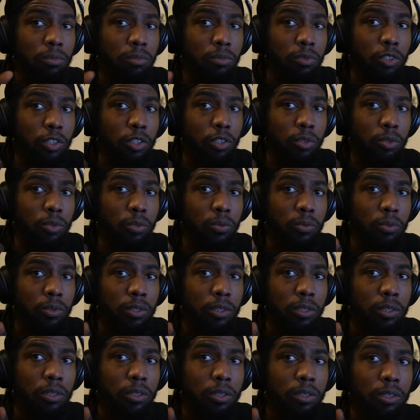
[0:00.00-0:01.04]
you,
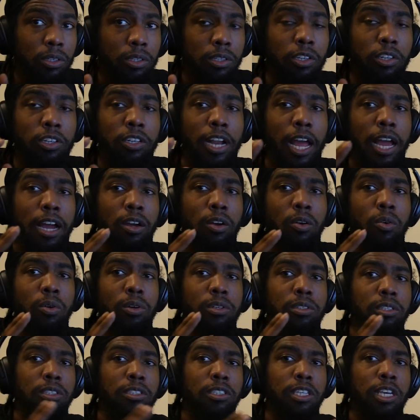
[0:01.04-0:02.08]
they're not
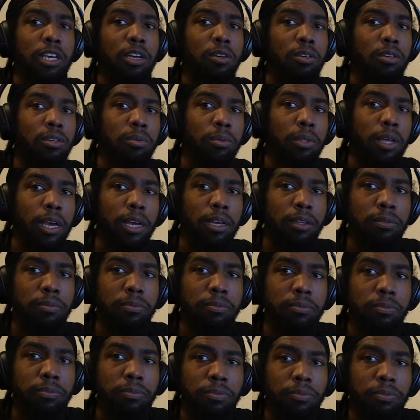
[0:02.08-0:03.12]
going to tell you that.
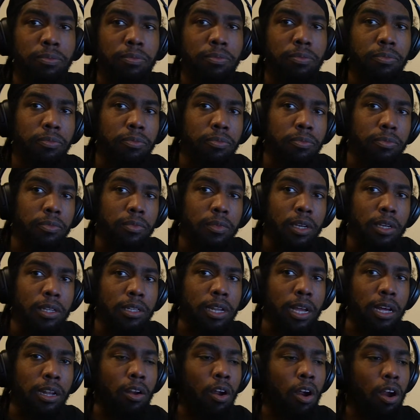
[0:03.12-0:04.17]

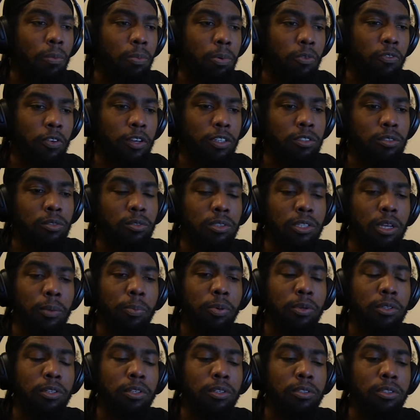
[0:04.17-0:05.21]
Now, there are professionals that
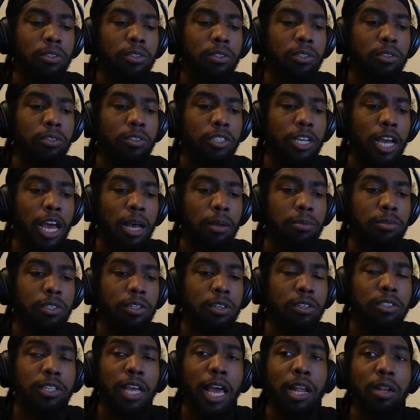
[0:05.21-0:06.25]
put their jobs and
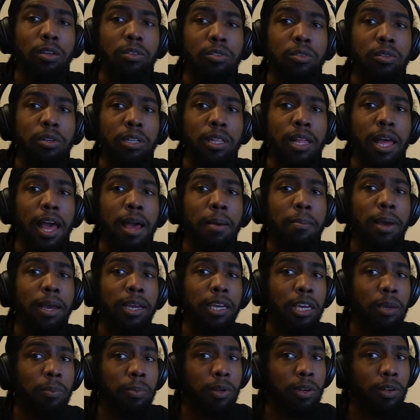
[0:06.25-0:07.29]
their titles on the line by
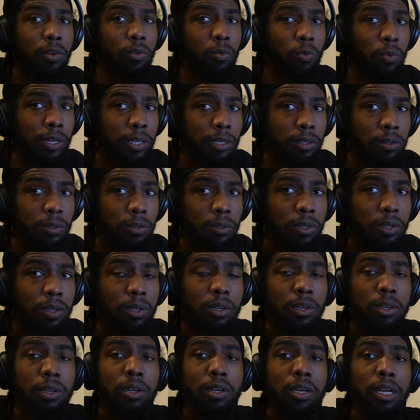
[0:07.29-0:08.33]
keeping it real,
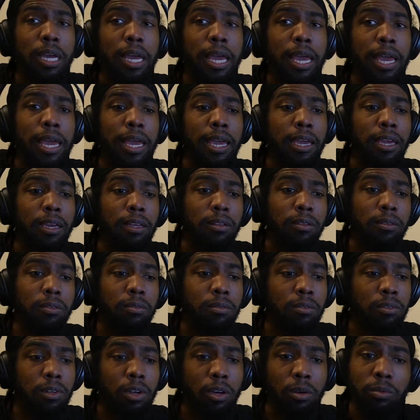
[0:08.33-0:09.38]
and,
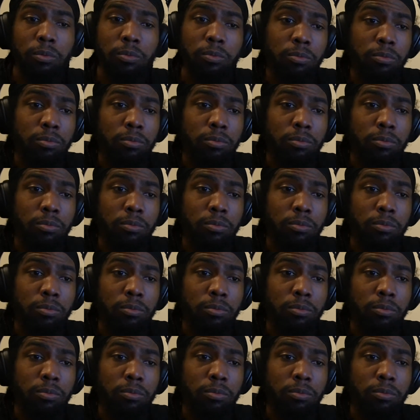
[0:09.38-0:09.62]
you know,